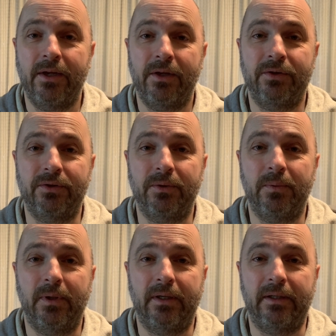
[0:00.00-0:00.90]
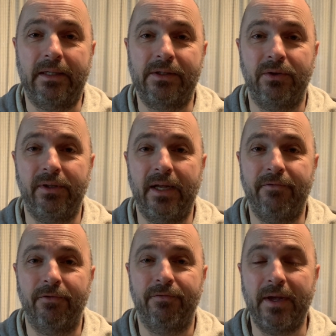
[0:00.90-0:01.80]
So uh, it's a good day
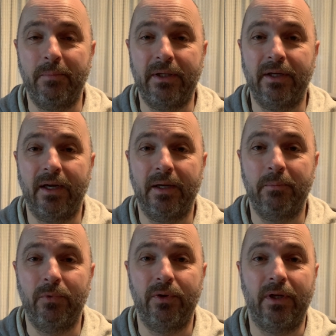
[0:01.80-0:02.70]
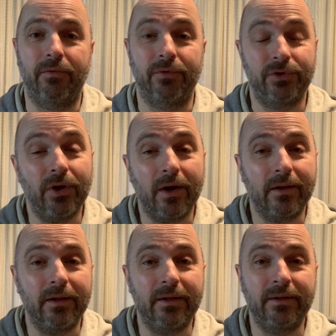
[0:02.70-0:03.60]
for family time, good day for
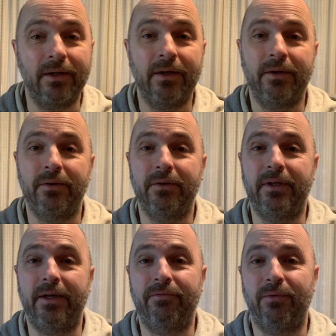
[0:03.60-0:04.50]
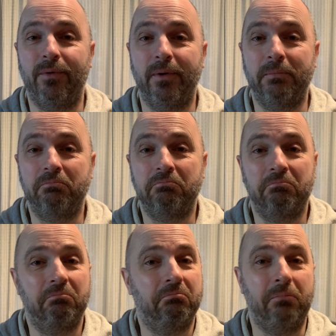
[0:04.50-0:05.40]
chocolate, good day for
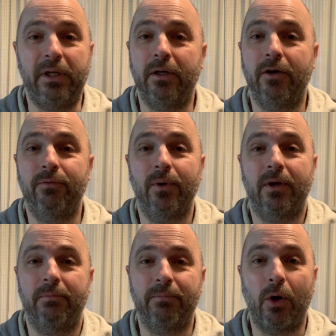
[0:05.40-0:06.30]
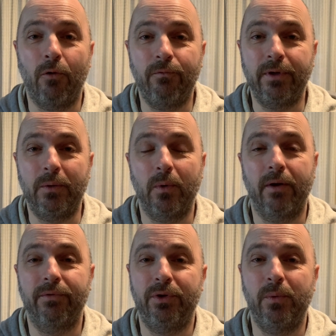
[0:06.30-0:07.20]
being off work. Hopefully
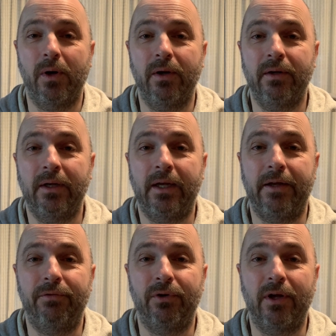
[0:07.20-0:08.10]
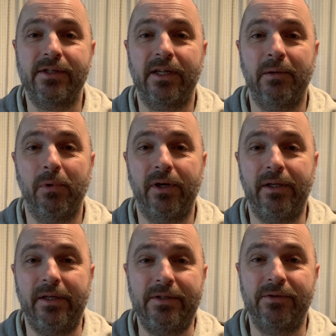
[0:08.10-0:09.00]
wherever you are, if you're not celebrating
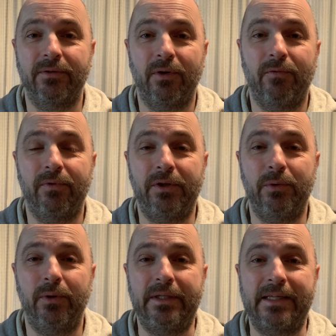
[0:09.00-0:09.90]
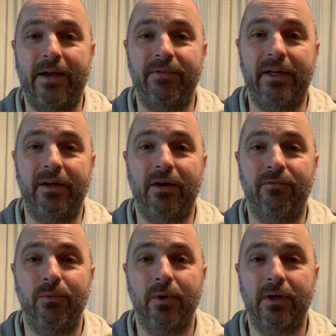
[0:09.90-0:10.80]
Easter, hopefully you at least have a day off
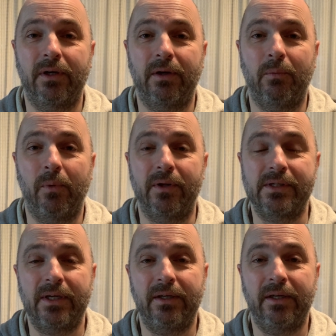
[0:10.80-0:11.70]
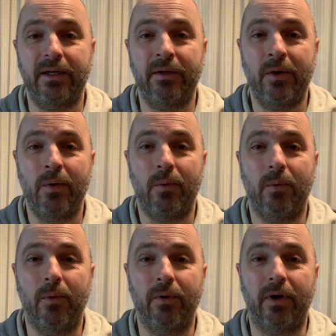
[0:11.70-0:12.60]
work, or uh, it's Sunday,
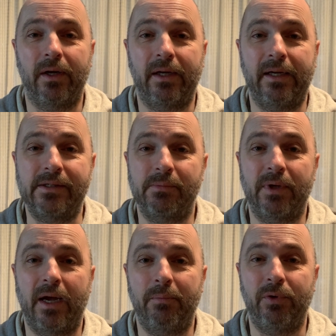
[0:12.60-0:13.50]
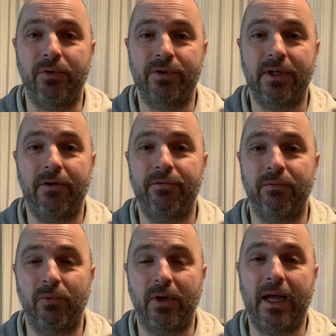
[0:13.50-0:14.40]
or uh, getting some time to yourself
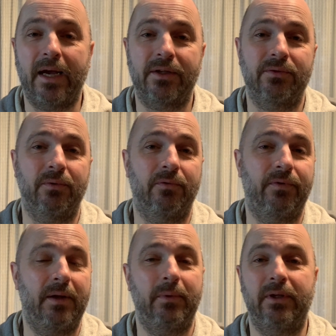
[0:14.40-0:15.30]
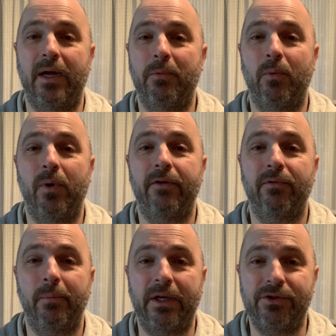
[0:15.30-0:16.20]
and relax or family time or
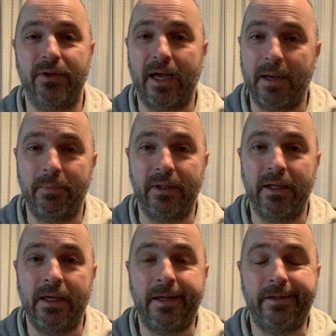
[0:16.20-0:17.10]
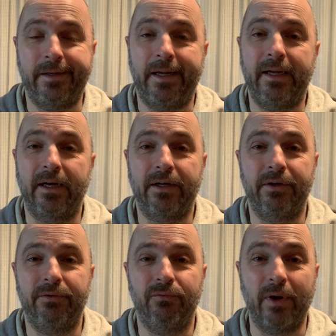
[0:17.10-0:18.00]
whatever makes you happy. Today, I'm
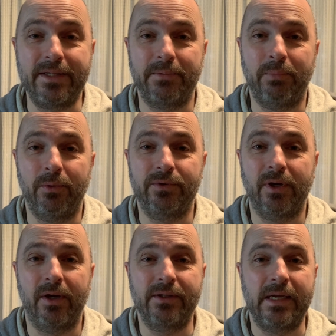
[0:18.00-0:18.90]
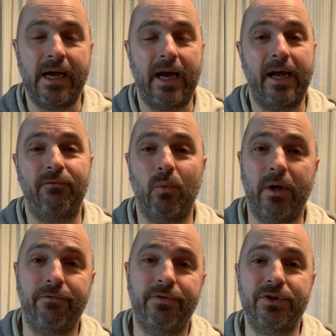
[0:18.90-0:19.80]
going to rate some postcards. I have
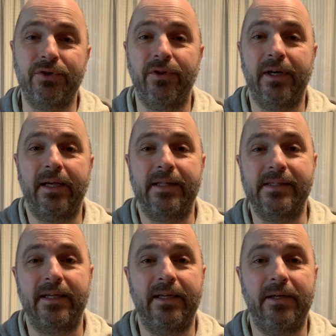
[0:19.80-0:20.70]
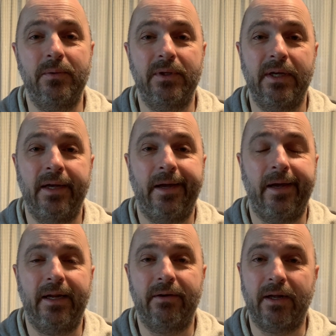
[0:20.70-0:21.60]
one official that I can send out
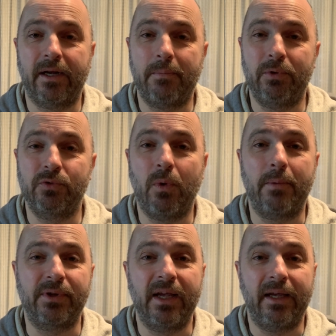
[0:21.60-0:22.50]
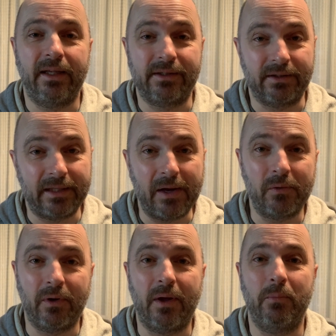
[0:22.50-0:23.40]
and I've got a couple swaps. It's
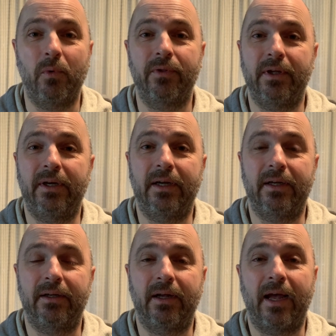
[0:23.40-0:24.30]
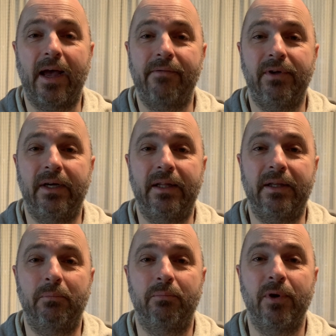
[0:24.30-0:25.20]
down a lot more than uh, I have done in
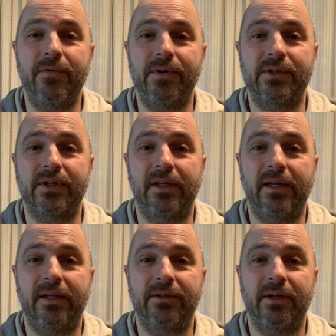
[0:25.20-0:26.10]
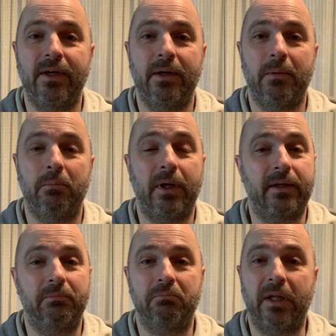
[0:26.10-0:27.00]
the previous Sundays,
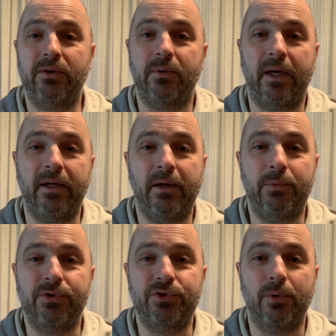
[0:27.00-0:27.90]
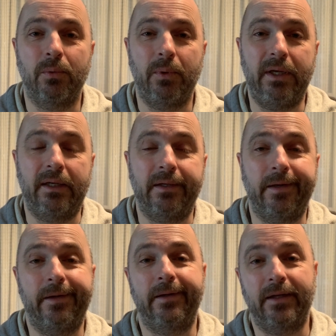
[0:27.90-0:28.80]
but that's okay. It was a short week
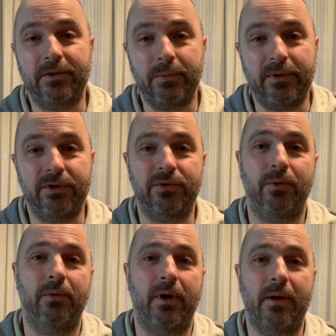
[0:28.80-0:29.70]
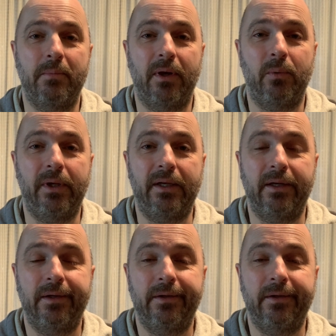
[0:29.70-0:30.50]
and next week's a short uh, mail week.